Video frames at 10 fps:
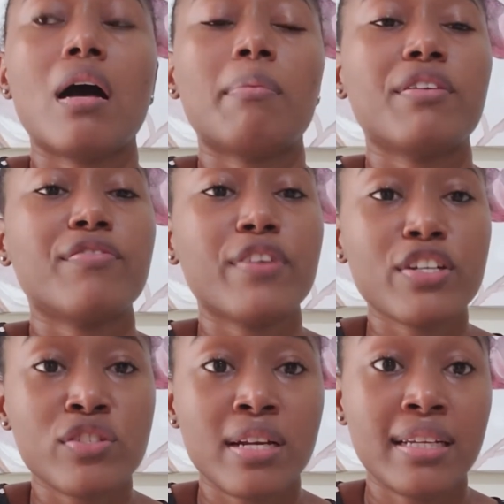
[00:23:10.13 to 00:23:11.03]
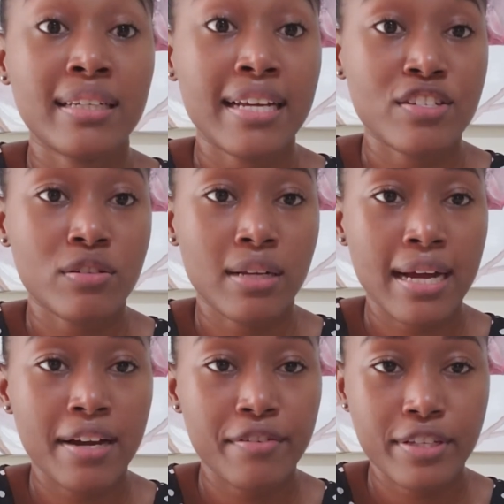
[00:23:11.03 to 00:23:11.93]
Unfortunately, the National
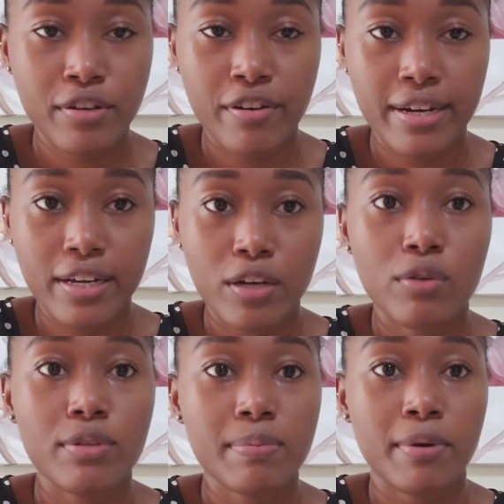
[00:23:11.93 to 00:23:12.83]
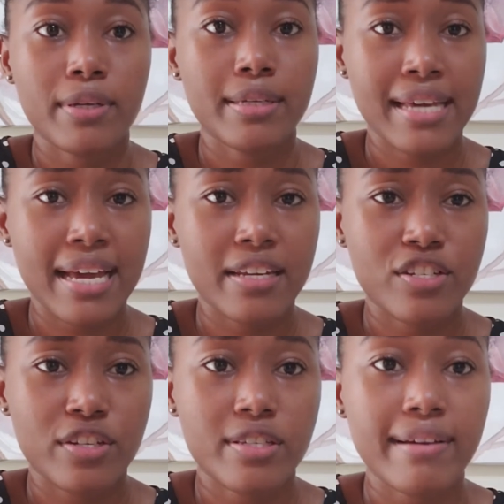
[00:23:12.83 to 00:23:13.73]
Gallery is currently closed, but you get the
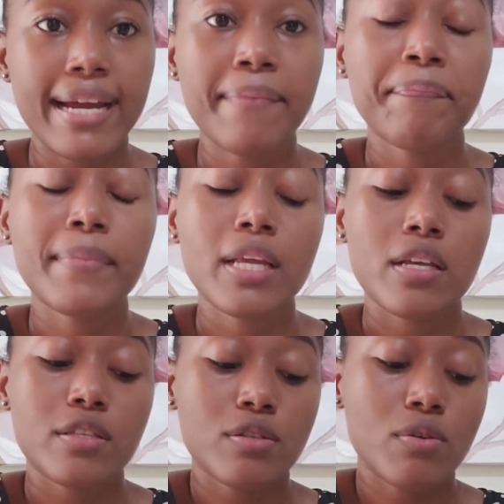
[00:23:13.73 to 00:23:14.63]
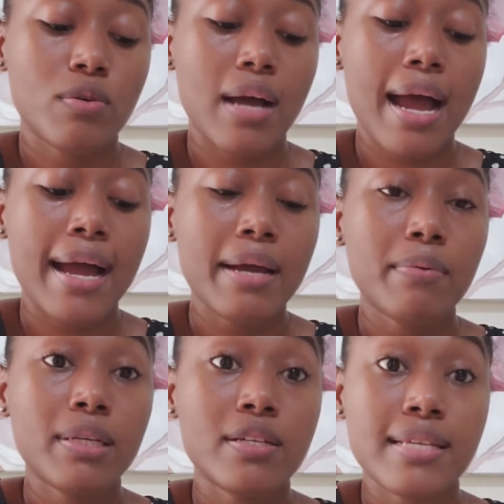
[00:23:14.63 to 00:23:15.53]
gist, right? So I
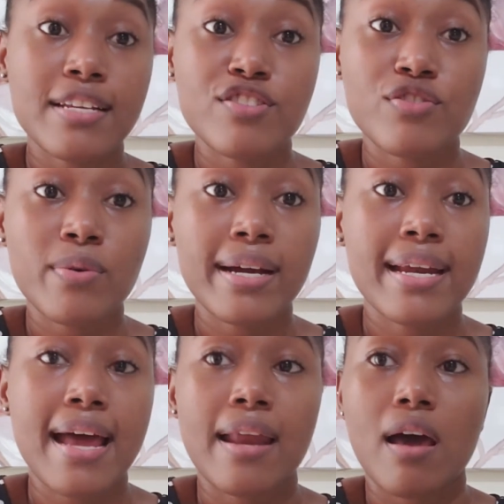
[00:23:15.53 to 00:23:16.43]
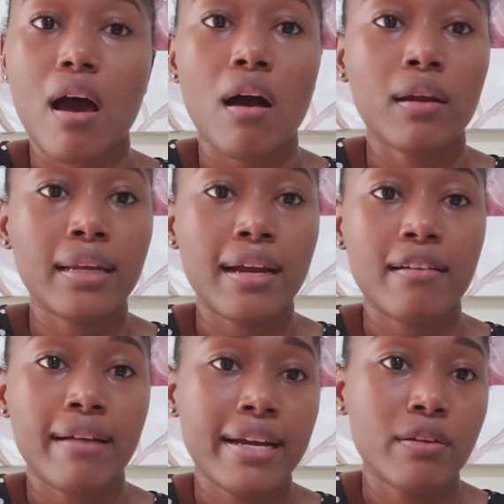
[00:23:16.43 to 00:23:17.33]
will just ensure that all of that
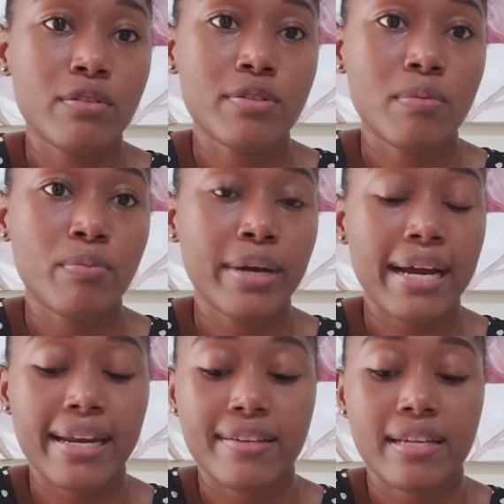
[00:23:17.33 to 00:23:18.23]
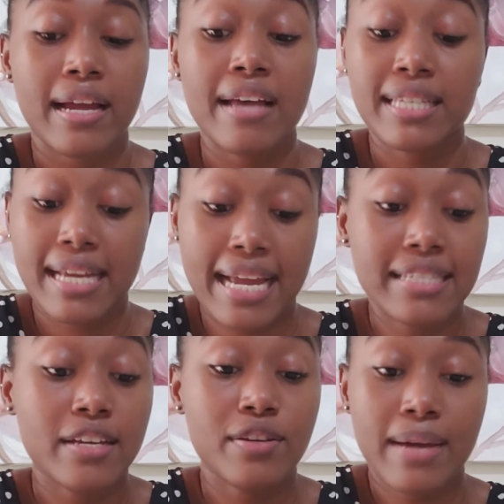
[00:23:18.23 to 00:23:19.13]
I write down somewhere, and it's like, as I
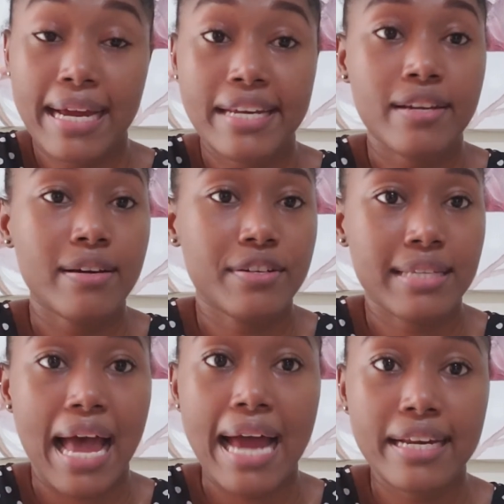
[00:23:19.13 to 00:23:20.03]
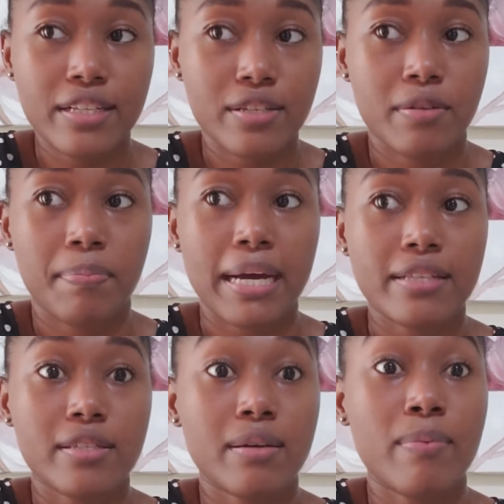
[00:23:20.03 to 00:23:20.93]
get a new idea, I just add it to the
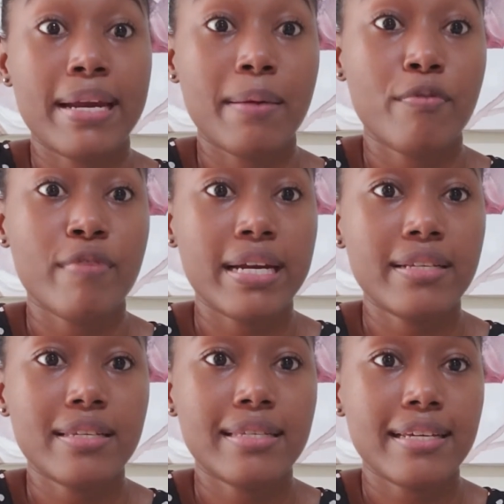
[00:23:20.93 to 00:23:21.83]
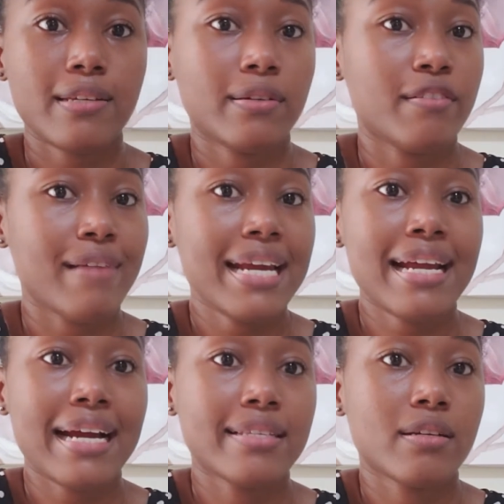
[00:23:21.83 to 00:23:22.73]
pad. So when I'm ready to sit down and write the
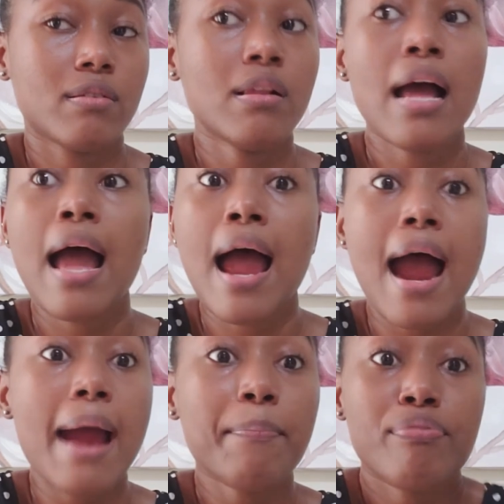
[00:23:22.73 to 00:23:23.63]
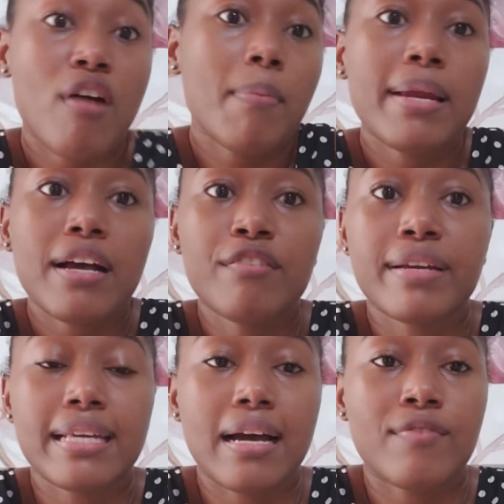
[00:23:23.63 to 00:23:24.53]
article, I probably
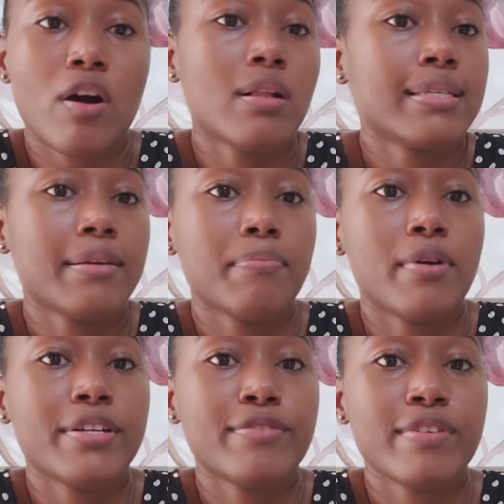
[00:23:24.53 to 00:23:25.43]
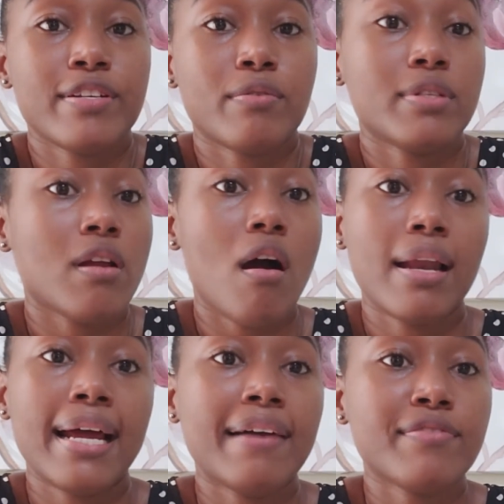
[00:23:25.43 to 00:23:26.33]
already have all 10 points written out, and all
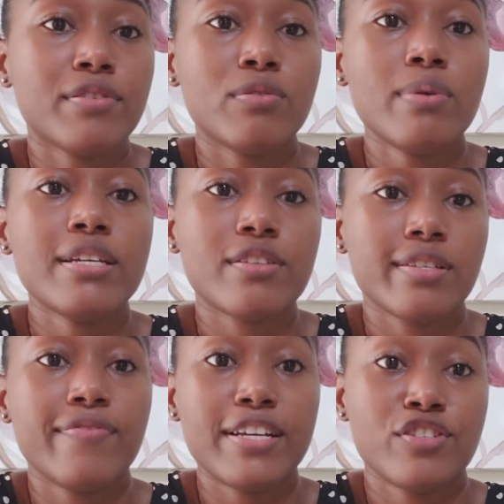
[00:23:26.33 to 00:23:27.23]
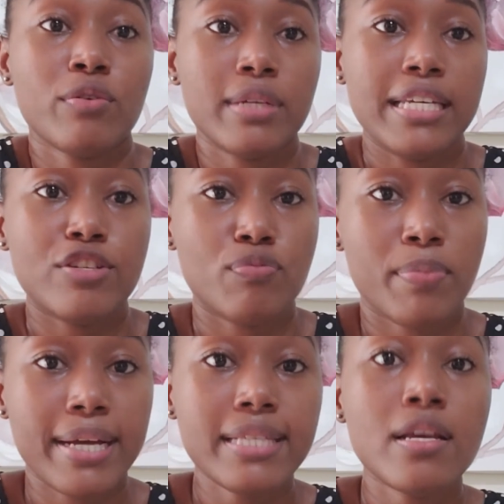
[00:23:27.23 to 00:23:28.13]
I have to do is just flesh out each
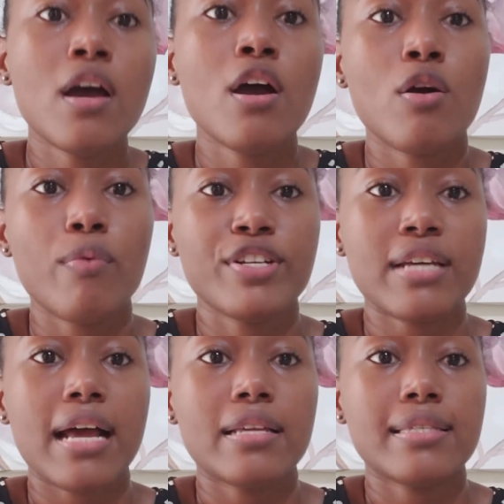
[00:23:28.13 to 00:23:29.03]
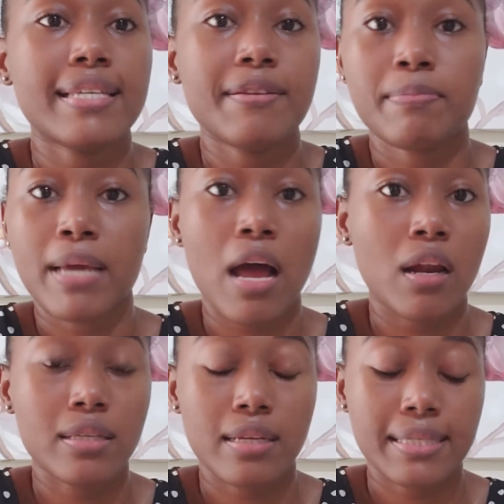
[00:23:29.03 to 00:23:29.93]
point, which saves me a
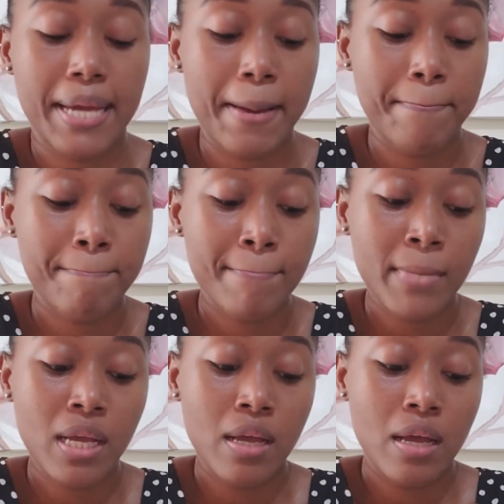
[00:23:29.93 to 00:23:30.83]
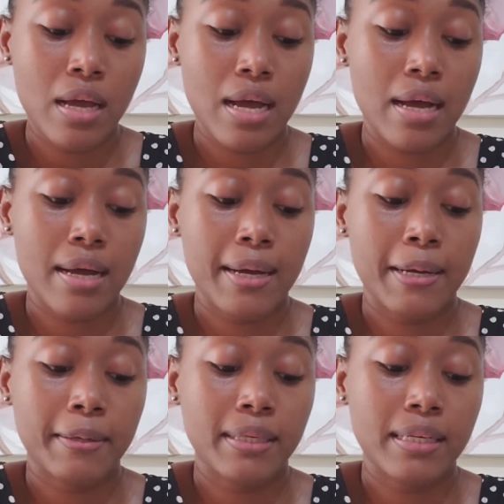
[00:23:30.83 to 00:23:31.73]
lot of time.
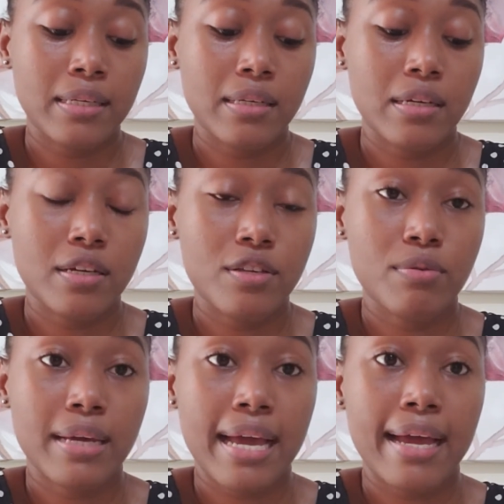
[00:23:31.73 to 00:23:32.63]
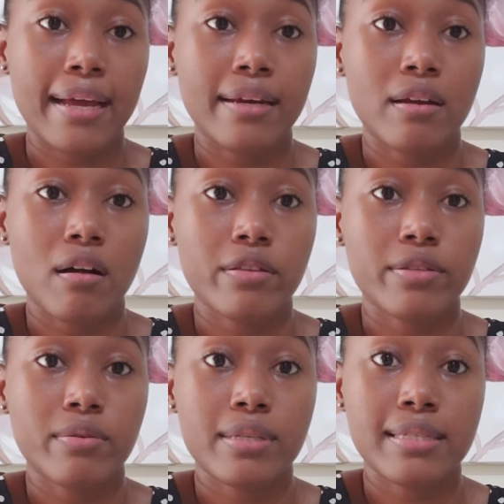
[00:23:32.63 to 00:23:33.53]
And you can
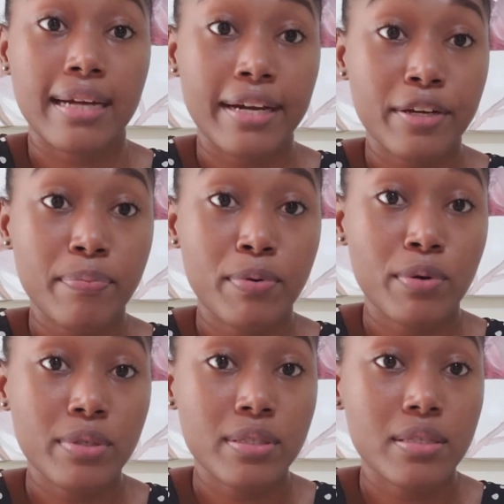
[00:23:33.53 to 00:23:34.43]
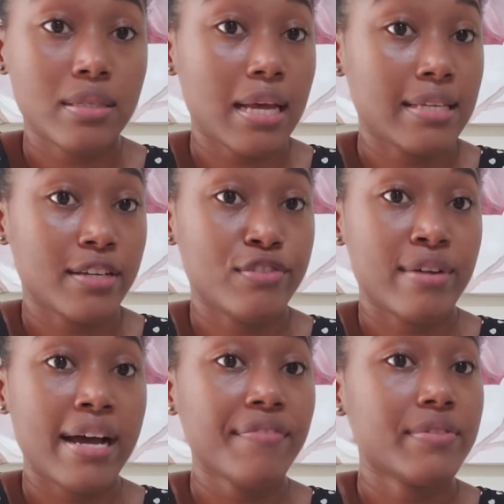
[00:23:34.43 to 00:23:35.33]
also start your posts as a
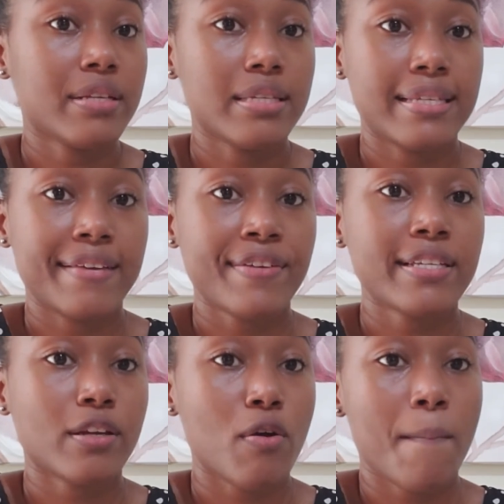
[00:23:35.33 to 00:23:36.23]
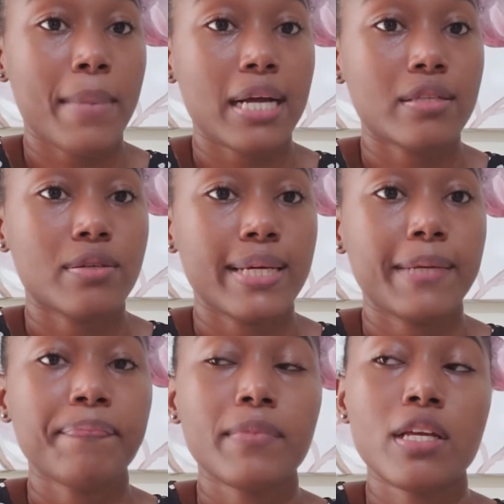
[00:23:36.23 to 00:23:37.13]
draft, save it, and come back to it.
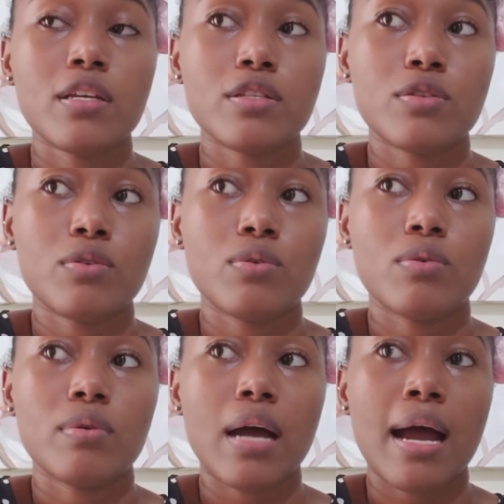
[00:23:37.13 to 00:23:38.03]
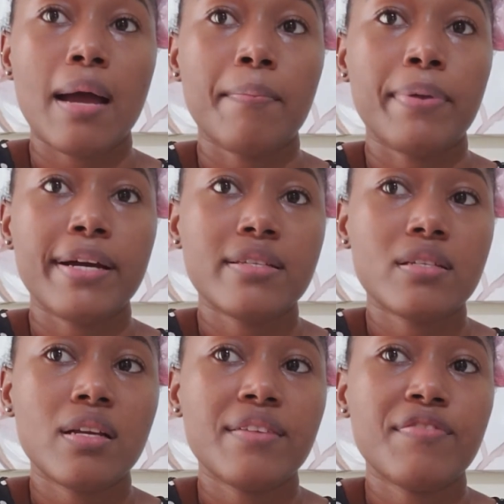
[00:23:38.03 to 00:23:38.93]
So
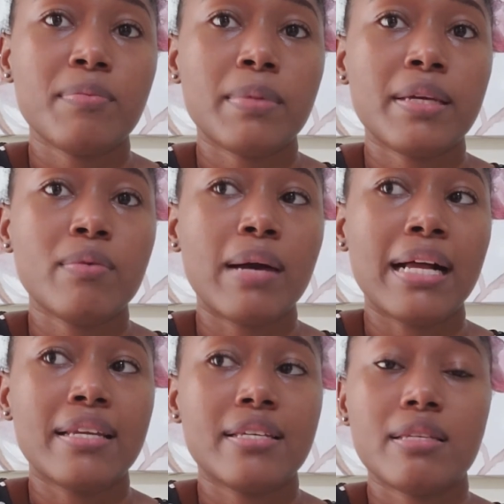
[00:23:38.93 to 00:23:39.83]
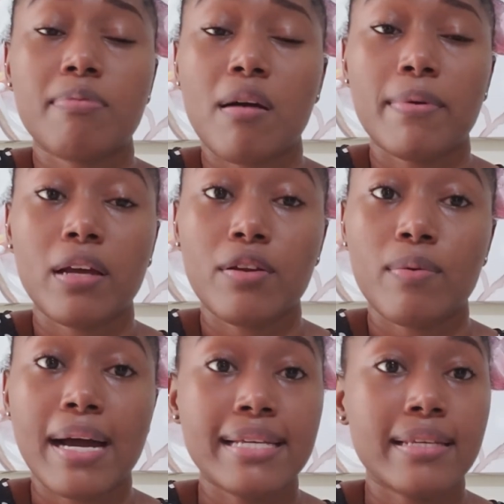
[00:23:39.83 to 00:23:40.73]
personally for me, while this is probably not the
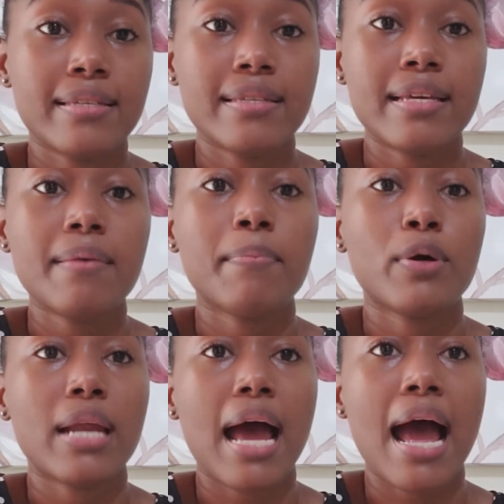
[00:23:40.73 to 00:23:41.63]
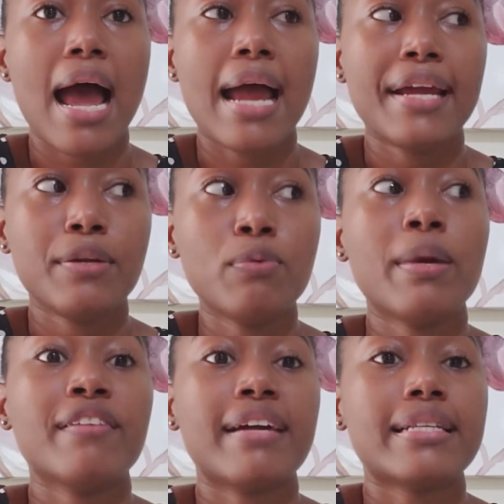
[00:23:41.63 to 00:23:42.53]
wisest thing, but I do
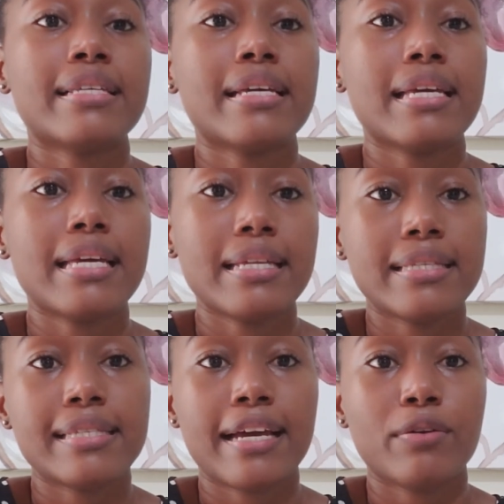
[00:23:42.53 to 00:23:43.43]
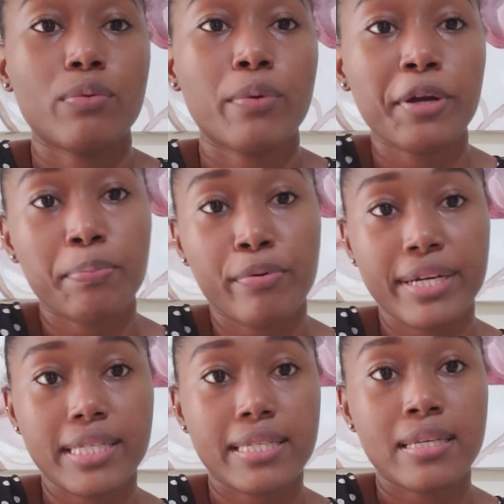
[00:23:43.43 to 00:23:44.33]
my writing inside
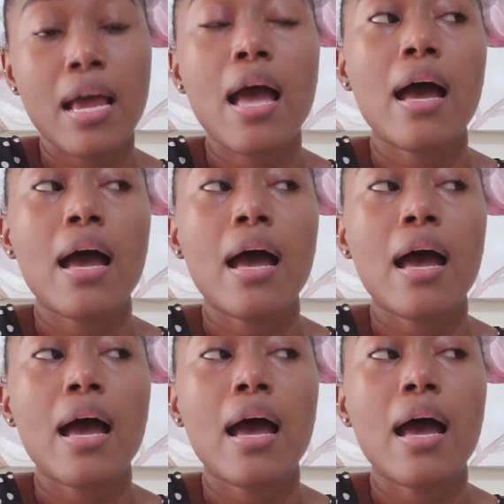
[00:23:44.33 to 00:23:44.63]
WordPress.